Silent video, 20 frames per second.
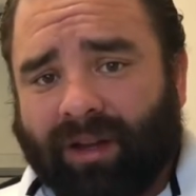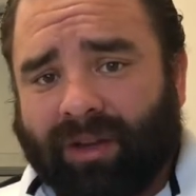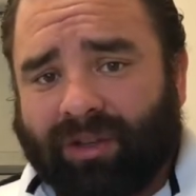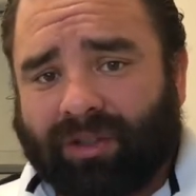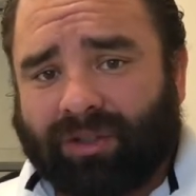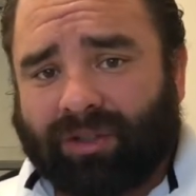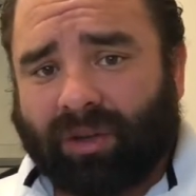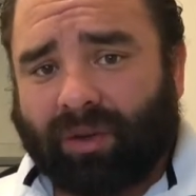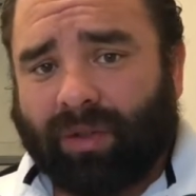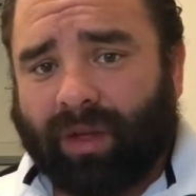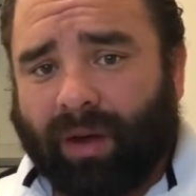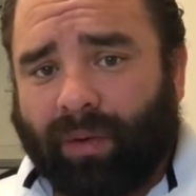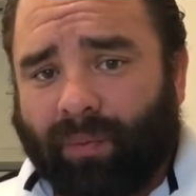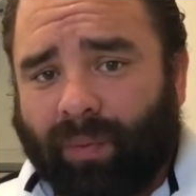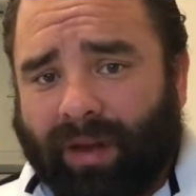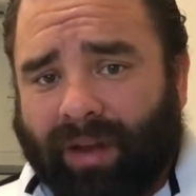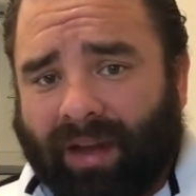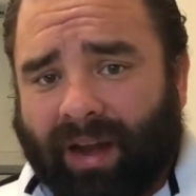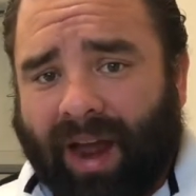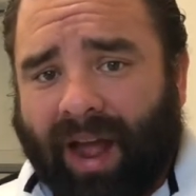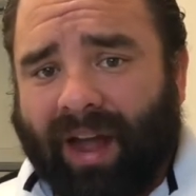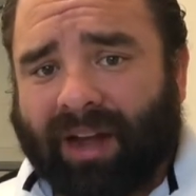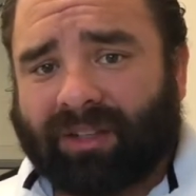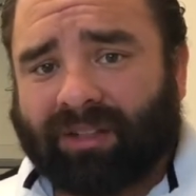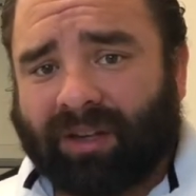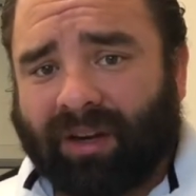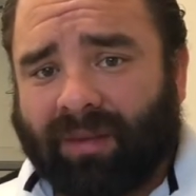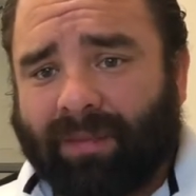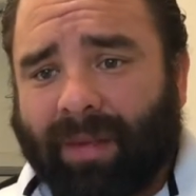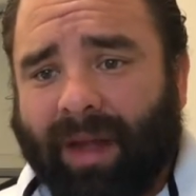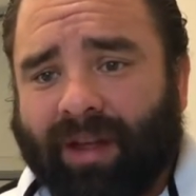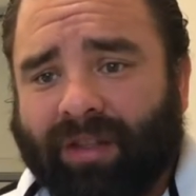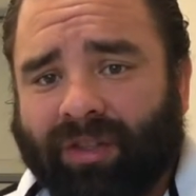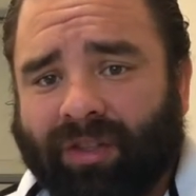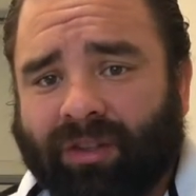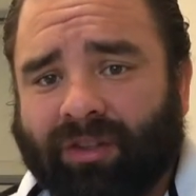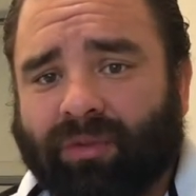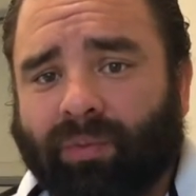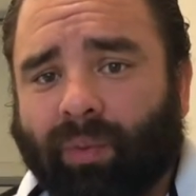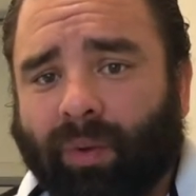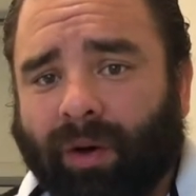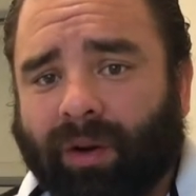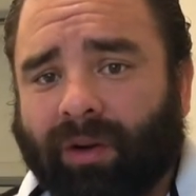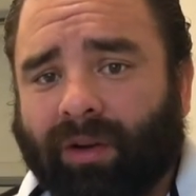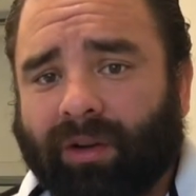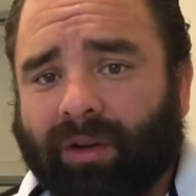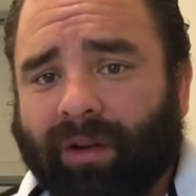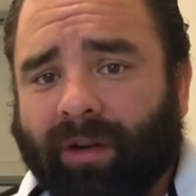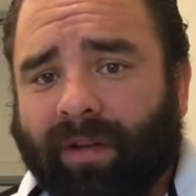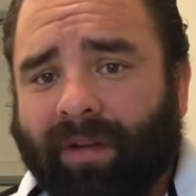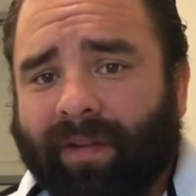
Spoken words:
so that we can actually make this work.